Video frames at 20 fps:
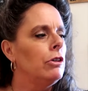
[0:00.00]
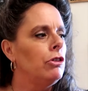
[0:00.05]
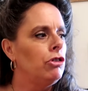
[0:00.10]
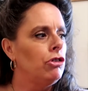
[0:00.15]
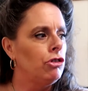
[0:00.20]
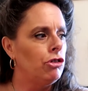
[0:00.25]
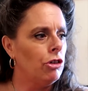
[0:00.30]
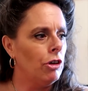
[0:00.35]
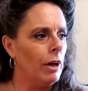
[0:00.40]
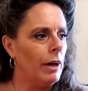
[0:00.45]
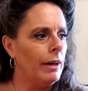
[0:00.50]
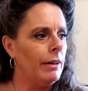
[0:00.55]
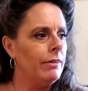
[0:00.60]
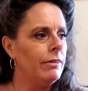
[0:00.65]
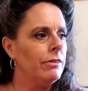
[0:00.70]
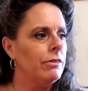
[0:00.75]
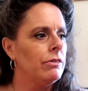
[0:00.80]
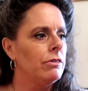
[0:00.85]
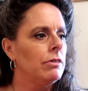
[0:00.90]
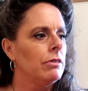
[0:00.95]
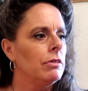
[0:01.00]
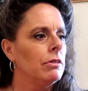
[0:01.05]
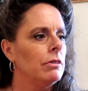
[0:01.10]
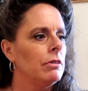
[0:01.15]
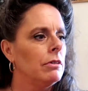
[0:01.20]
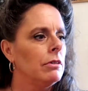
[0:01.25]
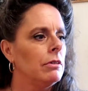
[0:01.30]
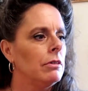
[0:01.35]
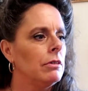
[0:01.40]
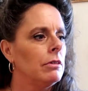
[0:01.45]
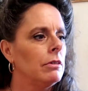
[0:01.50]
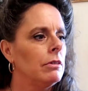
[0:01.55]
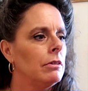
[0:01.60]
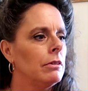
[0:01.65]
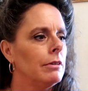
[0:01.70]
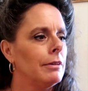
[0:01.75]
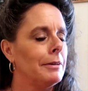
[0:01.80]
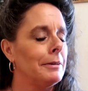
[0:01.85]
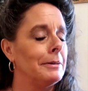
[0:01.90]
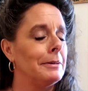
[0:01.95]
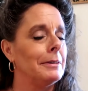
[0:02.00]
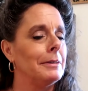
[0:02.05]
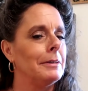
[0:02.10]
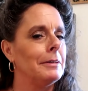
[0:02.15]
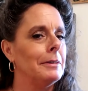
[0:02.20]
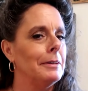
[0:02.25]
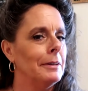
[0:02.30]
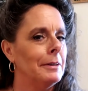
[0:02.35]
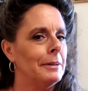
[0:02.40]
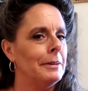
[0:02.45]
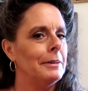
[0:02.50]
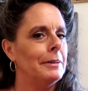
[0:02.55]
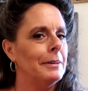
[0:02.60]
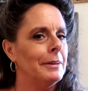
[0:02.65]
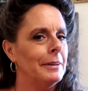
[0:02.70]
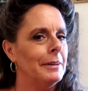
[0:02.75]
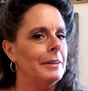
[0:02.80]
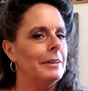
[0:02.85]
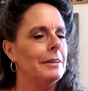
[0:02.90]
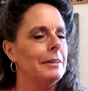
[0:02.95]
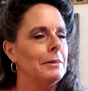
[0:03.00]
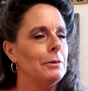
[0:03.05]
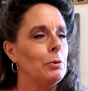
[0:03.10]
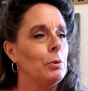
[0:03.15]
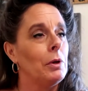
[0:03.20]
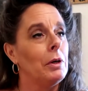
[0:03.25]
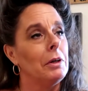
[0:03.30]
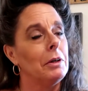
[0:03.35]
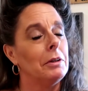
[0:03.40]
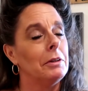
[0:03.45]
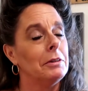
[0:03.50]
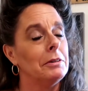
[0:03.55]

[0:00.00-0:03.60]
just, well,